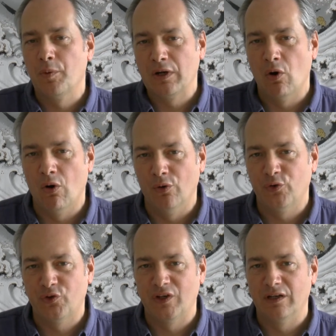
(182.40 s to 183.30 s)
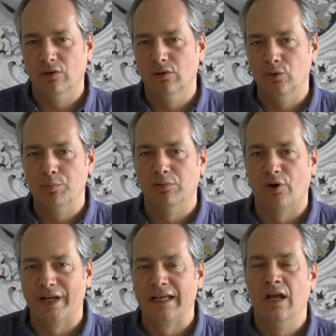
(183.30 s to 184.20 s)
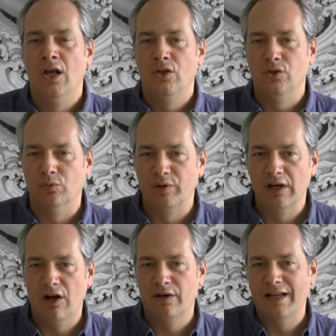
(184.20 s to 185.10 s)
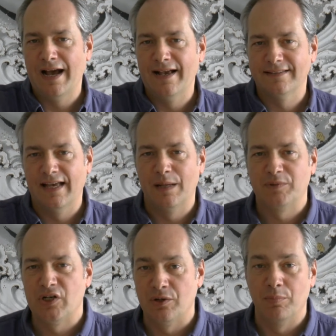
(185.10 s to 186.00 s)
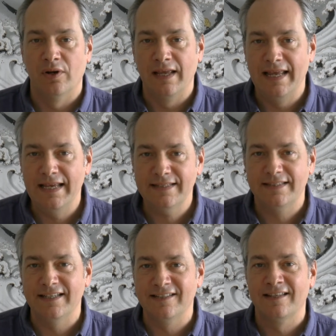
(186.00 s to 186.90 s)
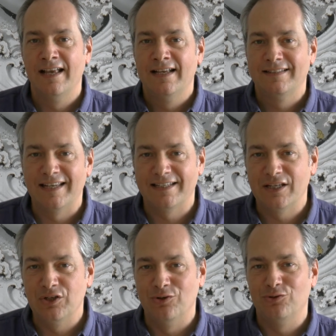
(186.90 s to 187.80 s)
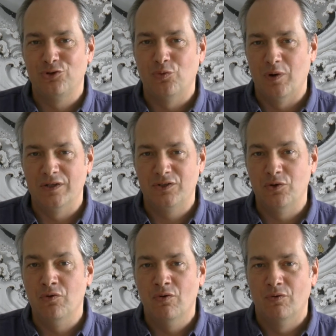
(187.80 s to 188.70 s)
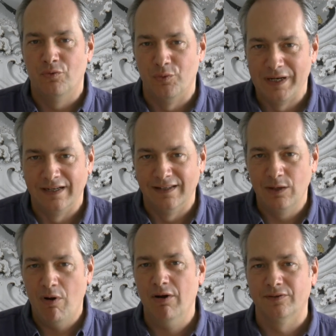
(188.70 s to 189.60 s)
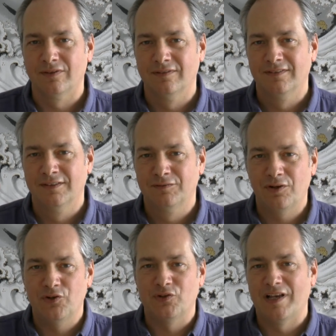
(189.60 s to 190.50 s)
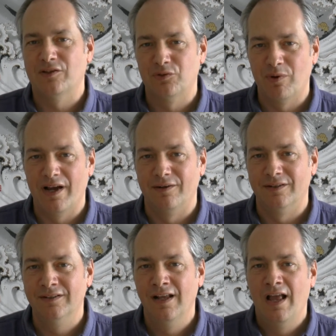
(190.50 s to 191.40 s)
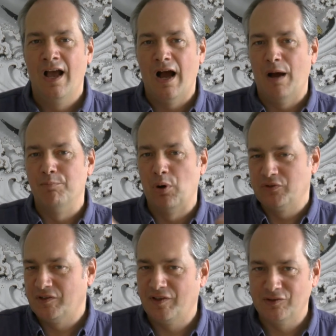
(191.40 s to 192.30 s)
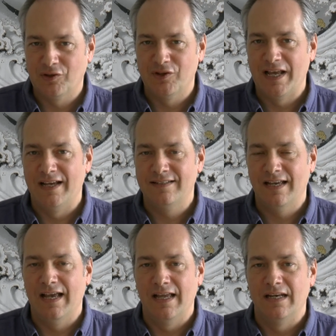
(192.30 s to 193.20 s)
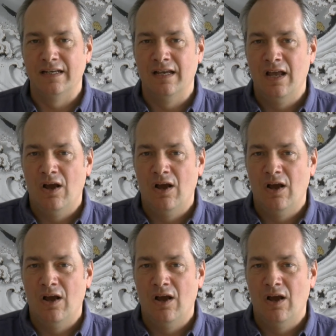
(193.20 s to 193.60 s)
we call single loop learning. You relearn adaptation, but is this taking you to what you really want? For instance, as a writer, I'm posting things on the net and